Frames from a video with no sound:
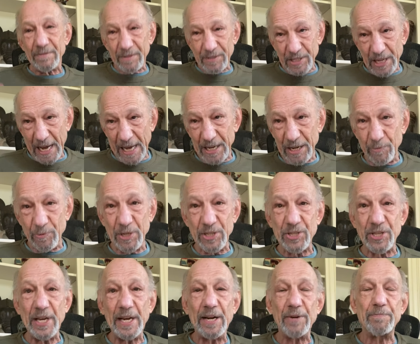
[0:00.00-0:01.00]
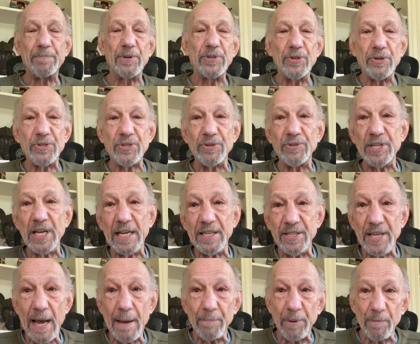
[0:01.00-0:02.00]
Teddy was there, producer Ted
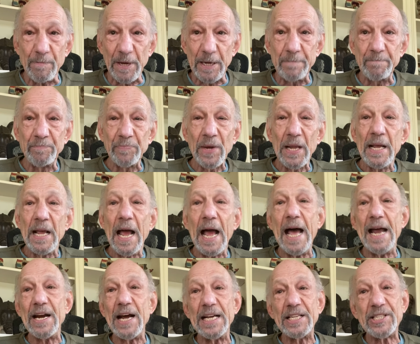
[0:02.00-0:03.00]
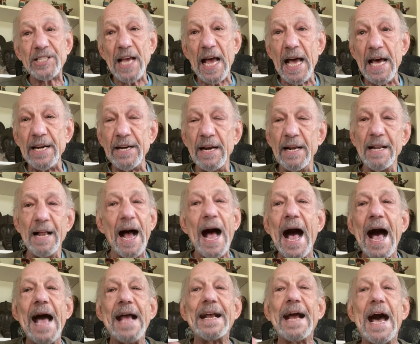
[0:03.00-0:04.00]
Templeman, and I said,
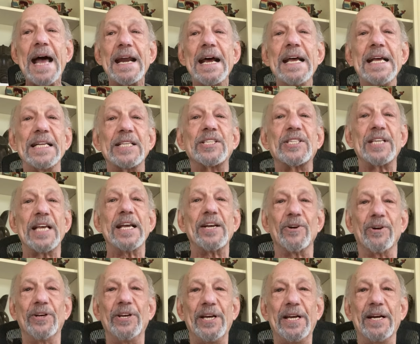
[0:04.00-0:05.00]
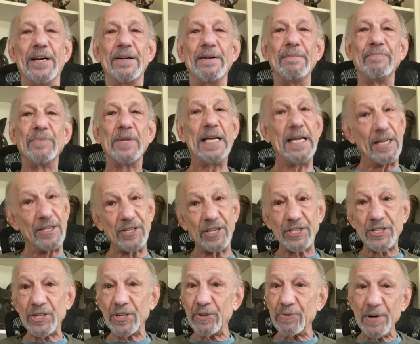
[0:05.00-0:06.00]
I got a hit single here. He
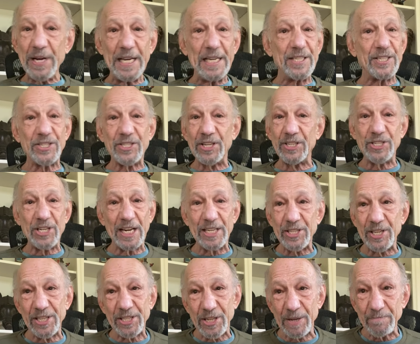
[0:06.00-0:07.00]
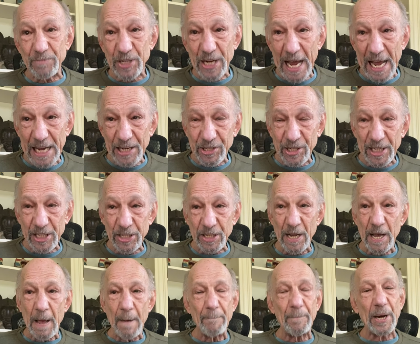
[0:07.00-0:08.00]
disagreed and suggested some changes,
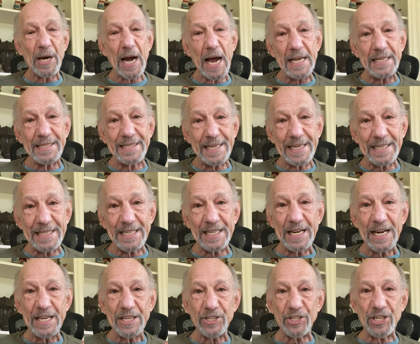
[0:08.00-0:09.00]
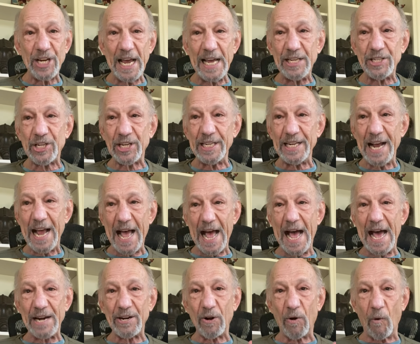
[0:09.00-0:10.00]
but I didn't change it
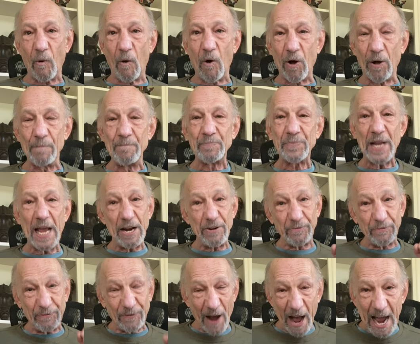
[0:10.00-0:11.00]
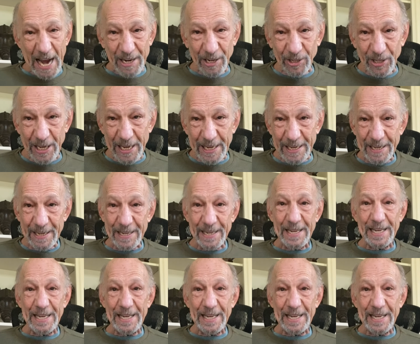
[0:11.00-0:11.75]
at all. And finally,